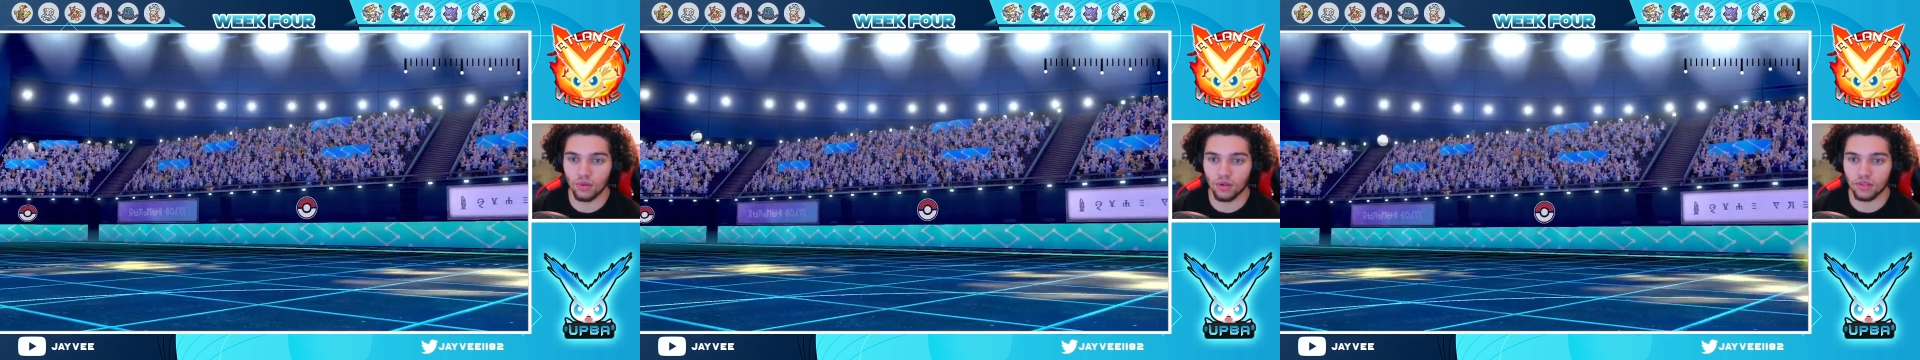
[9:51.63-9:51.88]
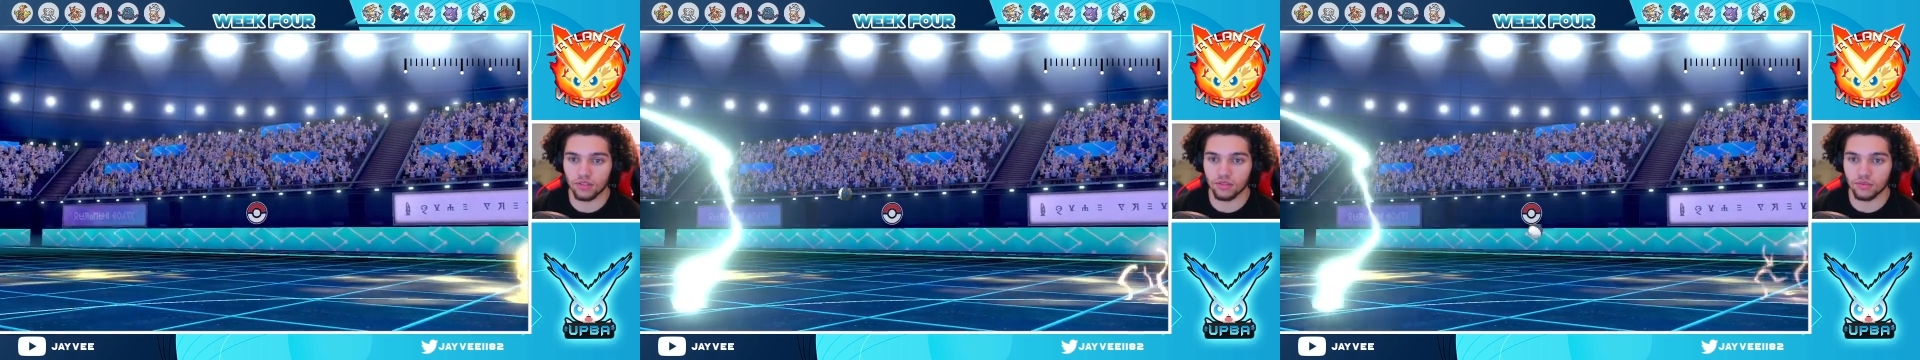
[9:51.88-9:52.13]
one of
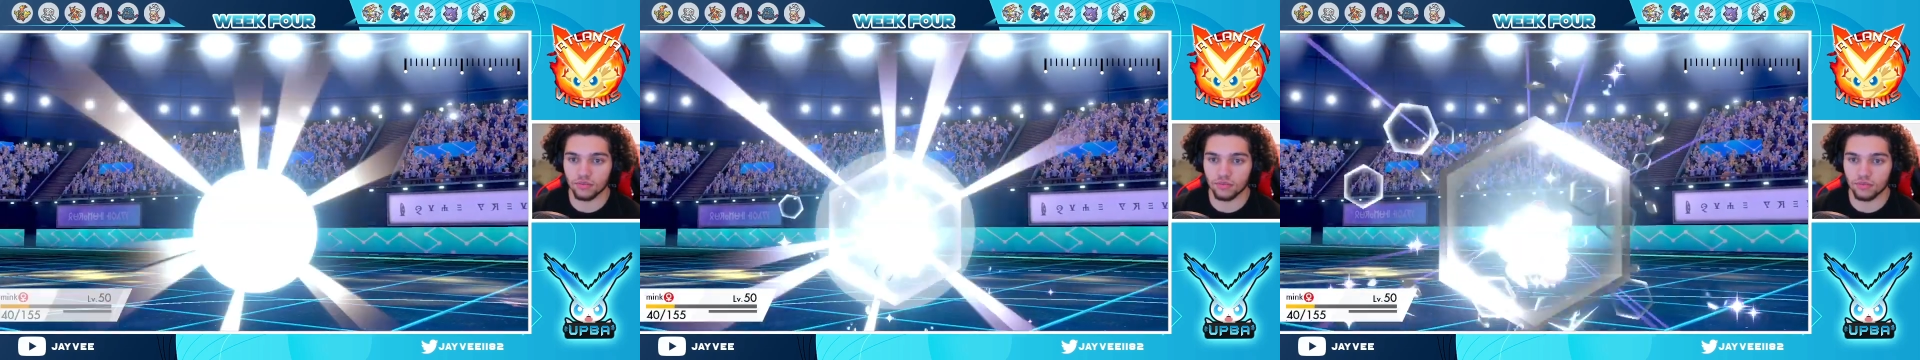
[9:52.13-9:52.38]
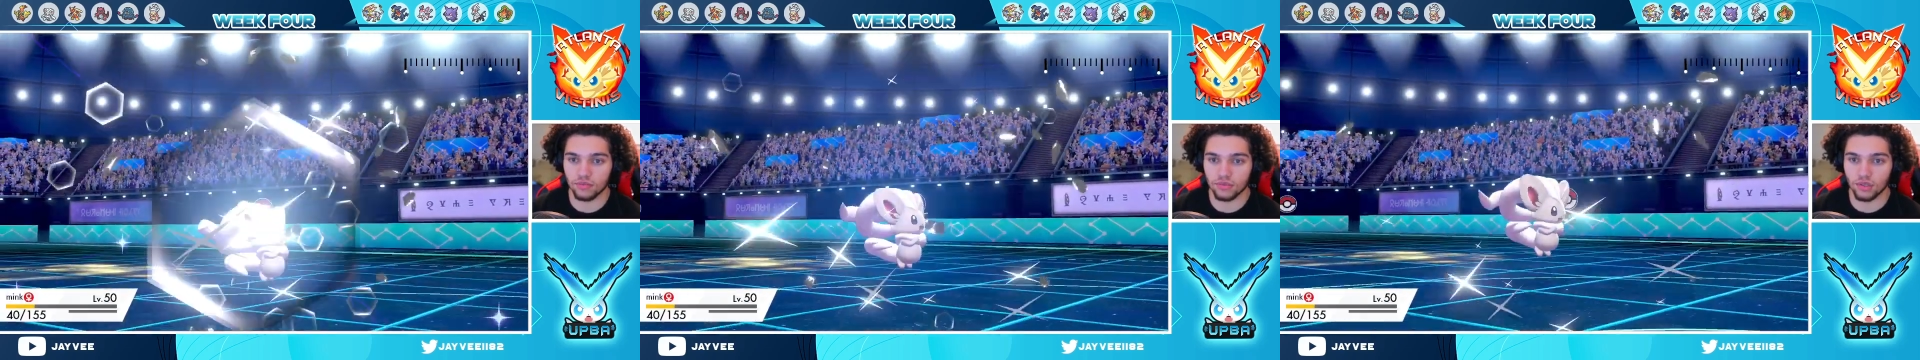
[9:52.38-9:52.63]
the two.
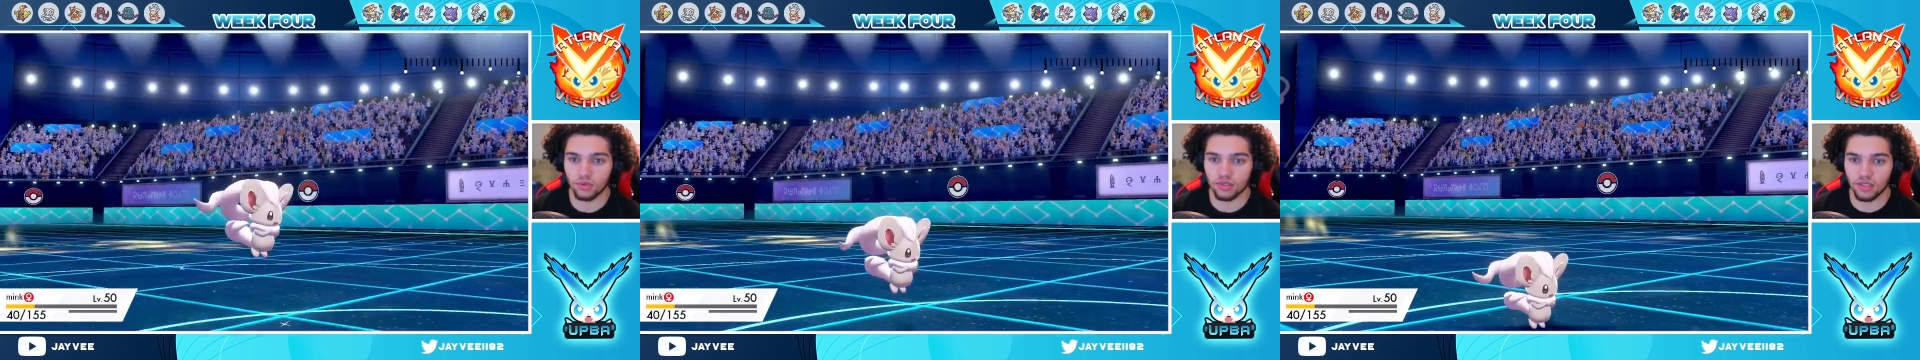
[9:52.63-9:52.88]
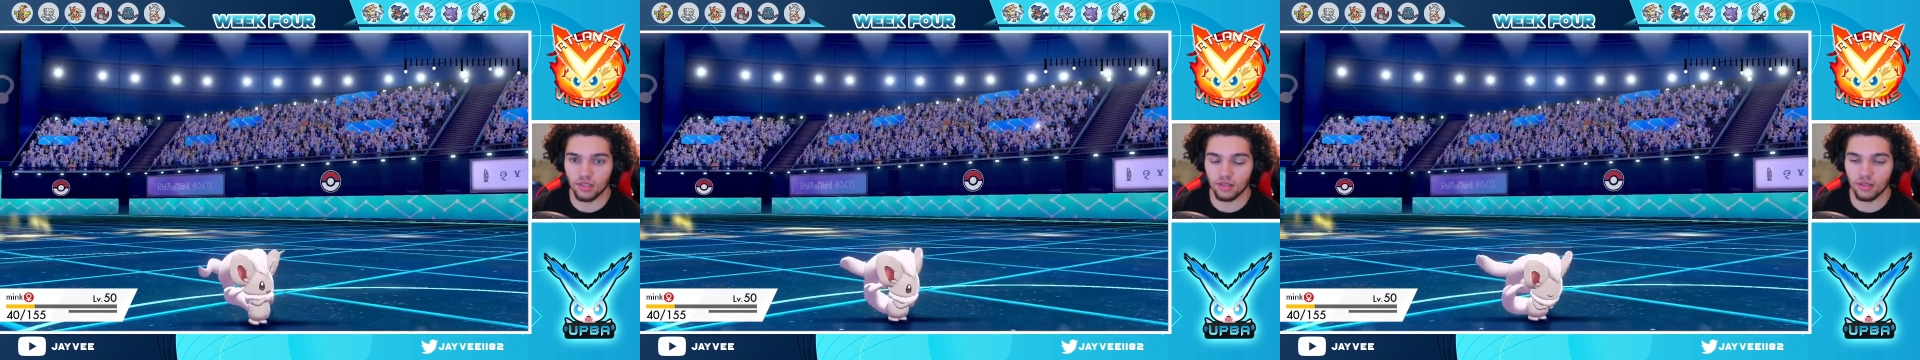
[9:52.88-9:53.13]
So we'll
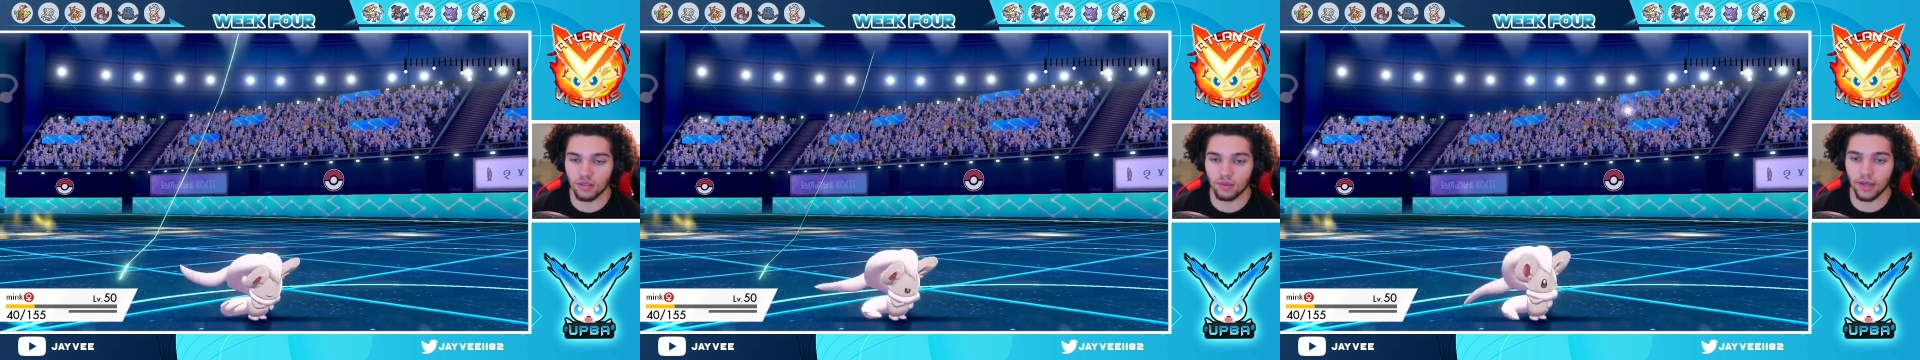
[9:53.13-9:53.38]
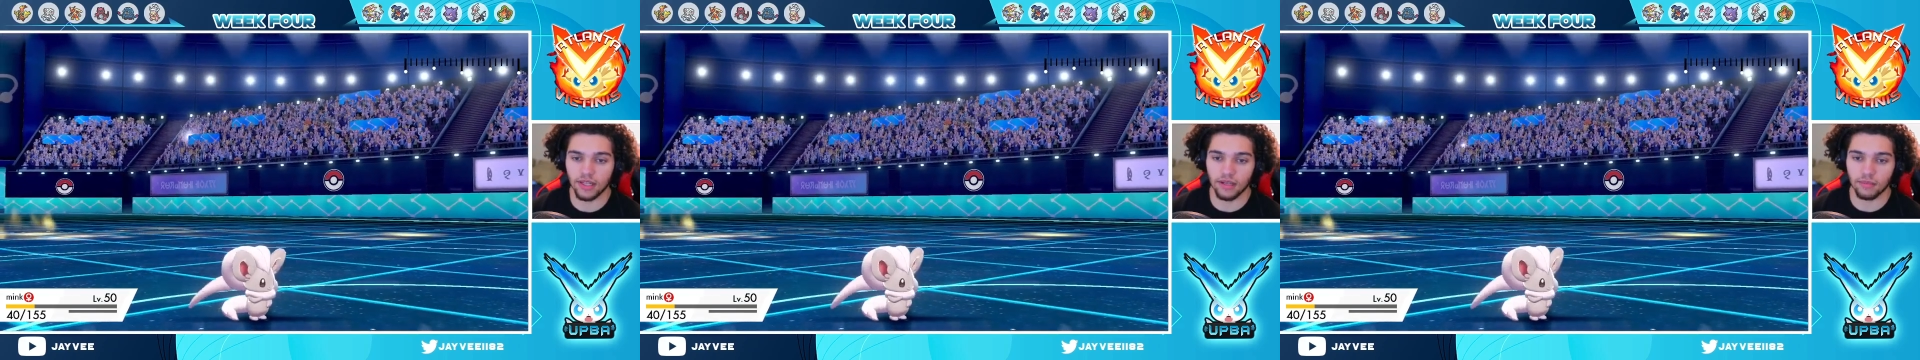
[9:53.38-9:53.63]
see. He
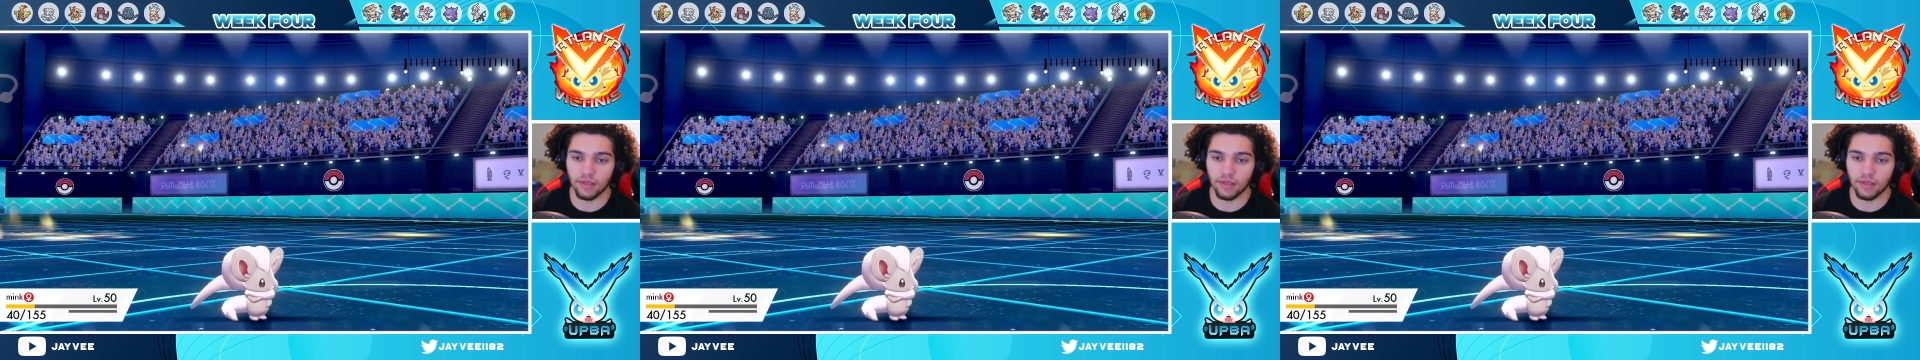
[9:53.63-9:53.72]
might get